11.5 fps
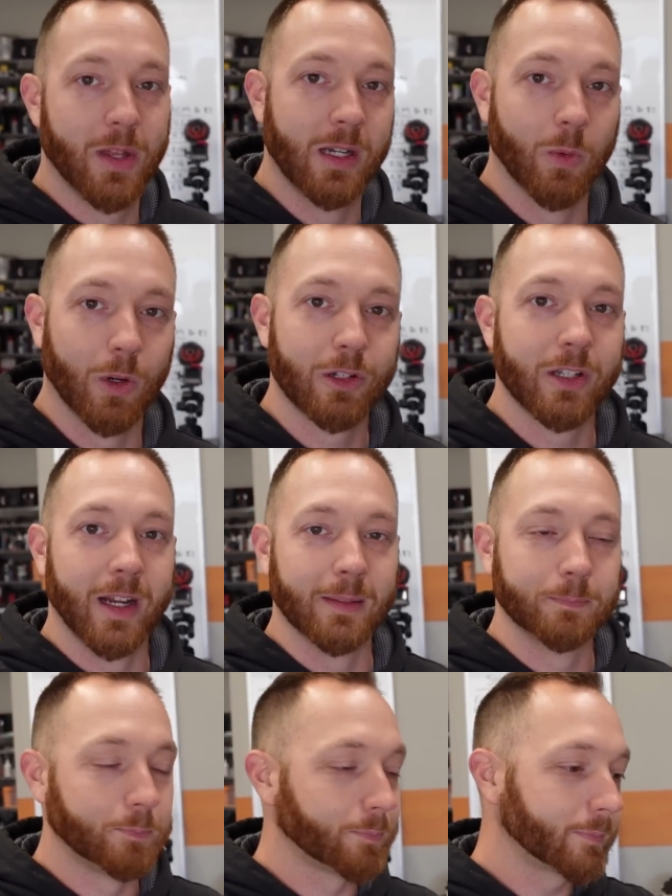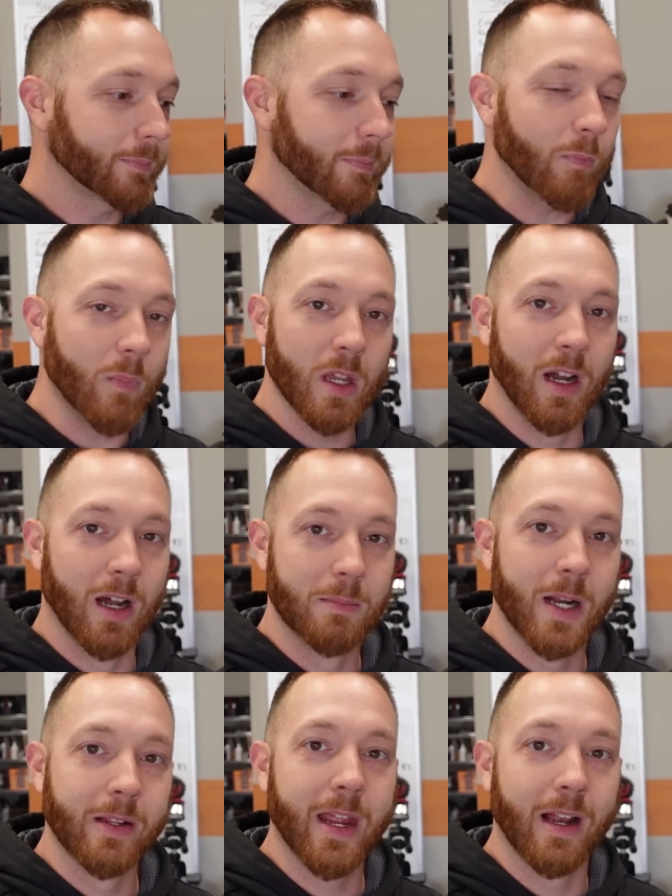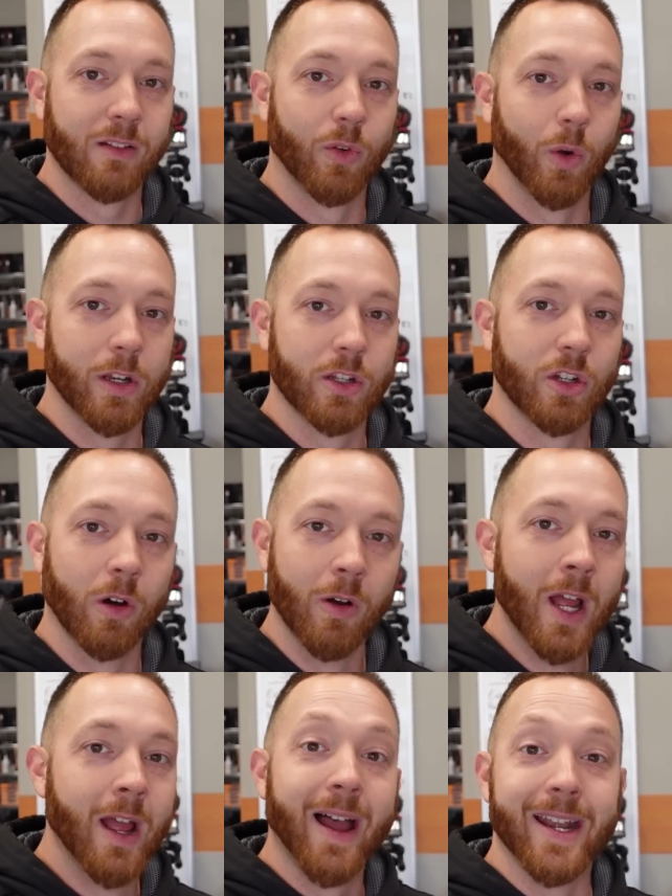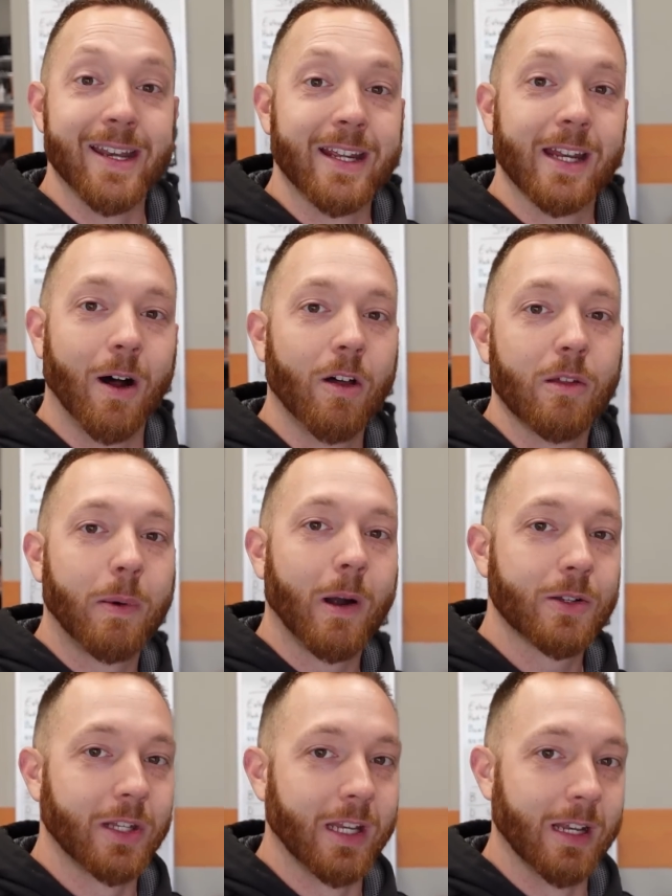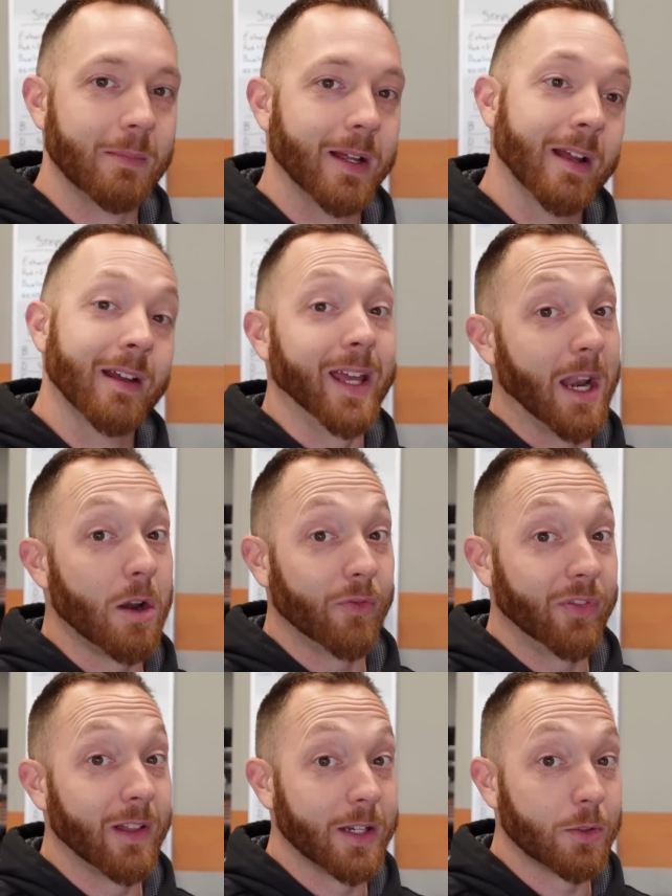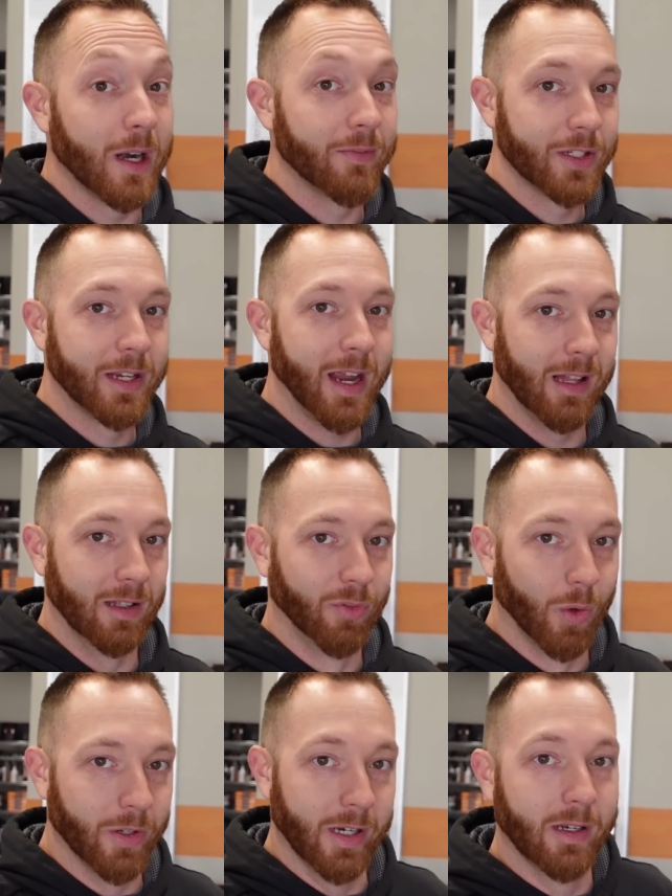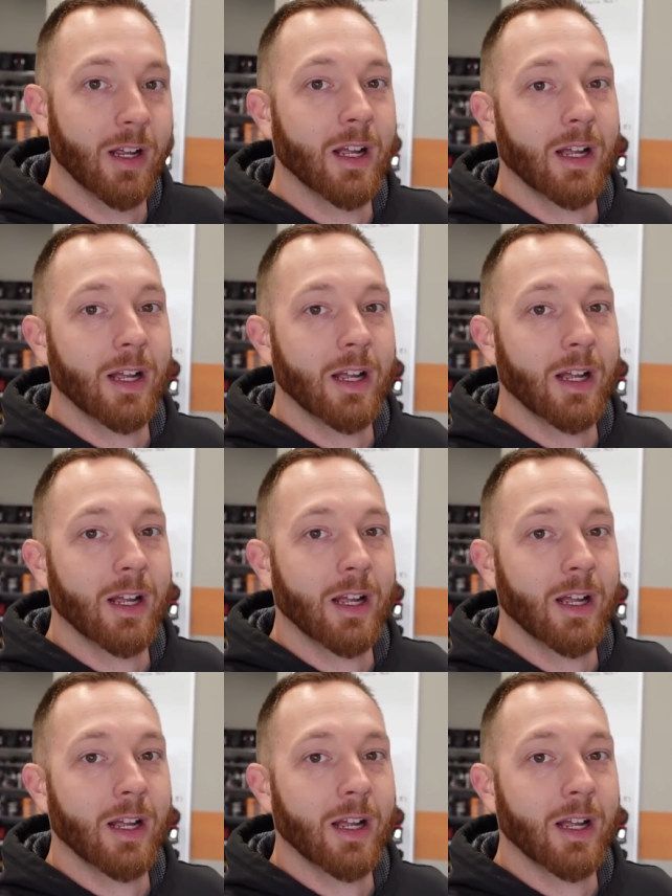that he works at down in California, so I need to get all the parts to him, and I don't feel like driving to California.